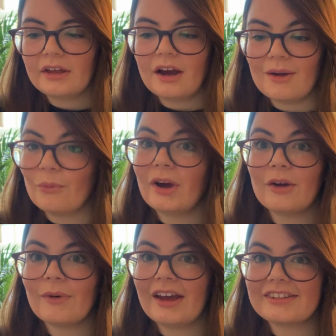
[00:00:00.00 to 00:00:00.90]
I'm well
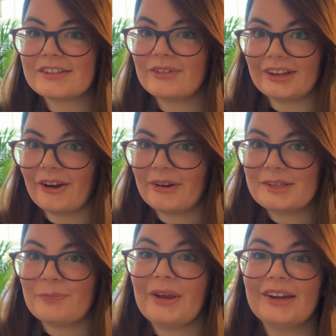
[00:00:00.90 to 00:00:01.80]
aware this video has
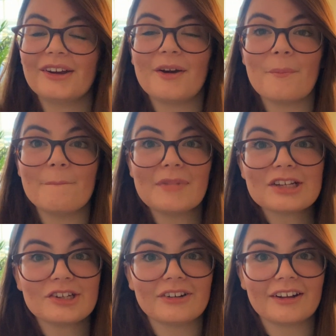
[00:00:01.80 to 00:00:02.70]
been much
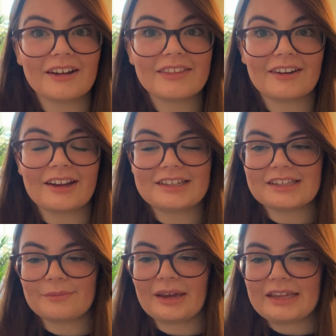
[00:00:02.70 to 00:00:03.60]
longer than I
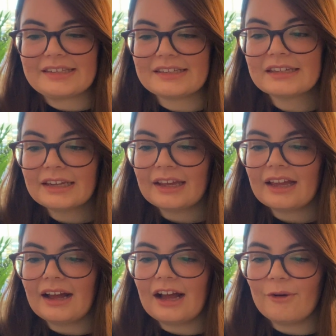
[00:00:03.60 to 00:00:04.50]
anticipated.
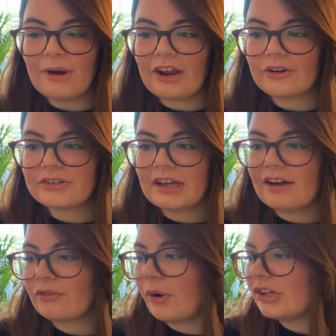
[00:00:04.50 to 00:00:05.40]
And I also have
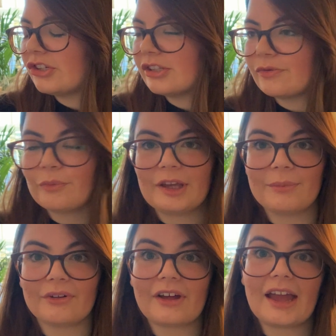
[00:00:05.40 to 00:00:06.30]
questions from people
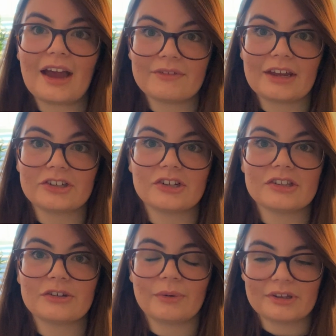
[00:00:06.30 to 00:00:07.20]
that I haven't had a chance
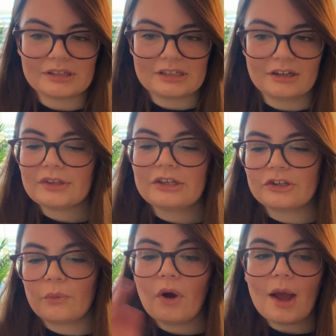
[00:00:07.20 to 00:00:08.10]
to answer. So
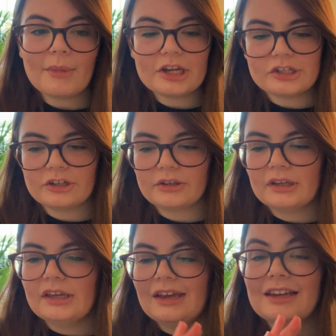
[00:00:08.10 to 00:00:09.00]
what I might do
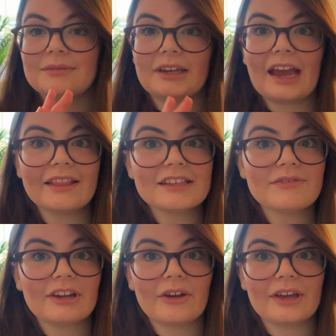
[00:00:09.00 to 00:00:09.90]
is I'm going to end this
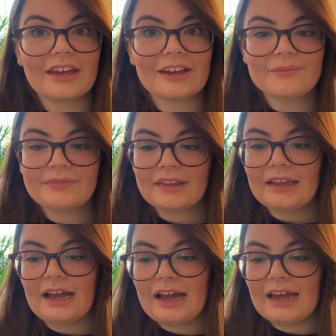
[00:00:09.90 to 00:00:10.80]
video here,
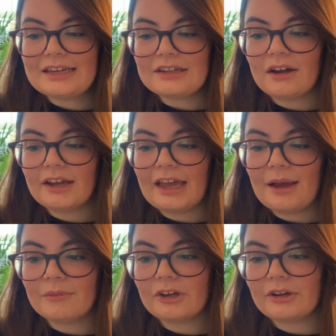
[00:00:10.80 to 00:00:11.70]
and I
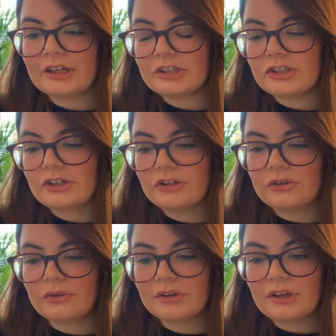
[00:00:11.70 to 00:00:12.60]
am going
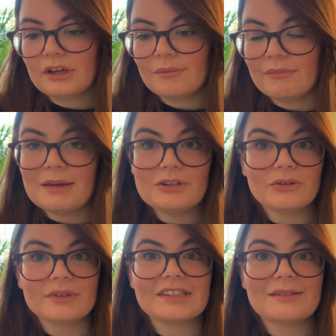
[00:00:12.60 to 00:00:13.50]
to maybe do
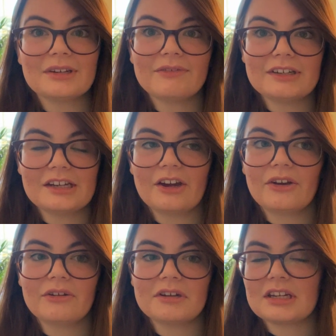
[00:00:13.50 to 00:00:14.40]
a similar
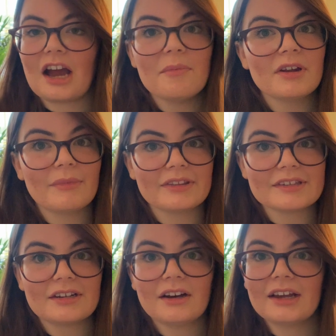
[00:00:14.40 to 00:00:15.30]
video in a couple of months'
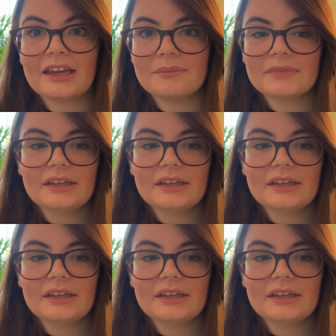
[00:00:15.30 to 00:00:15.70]
time,